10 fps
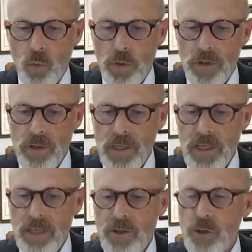would
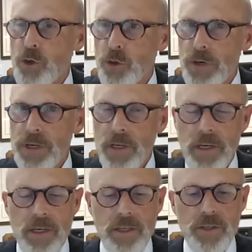lead the
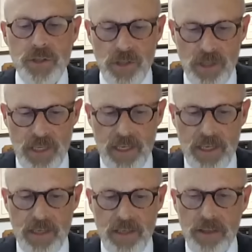jury to
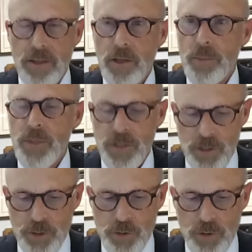link the
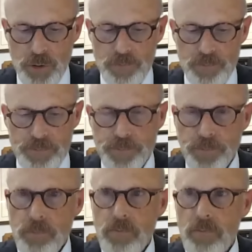petitioner.
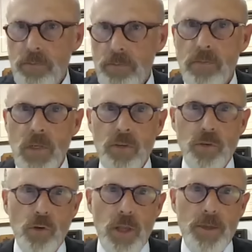
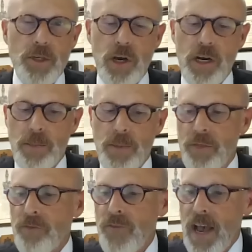So let me talk
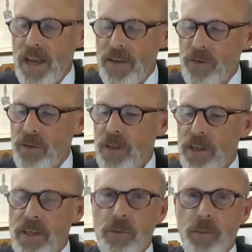about the facts
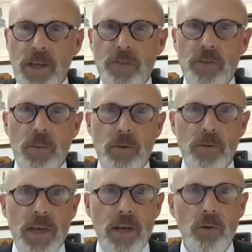to make some
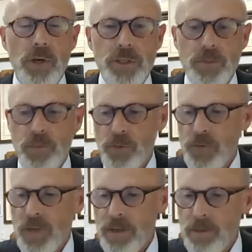of that question
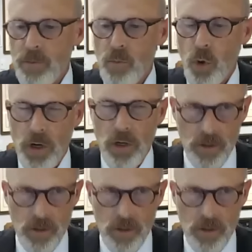presented more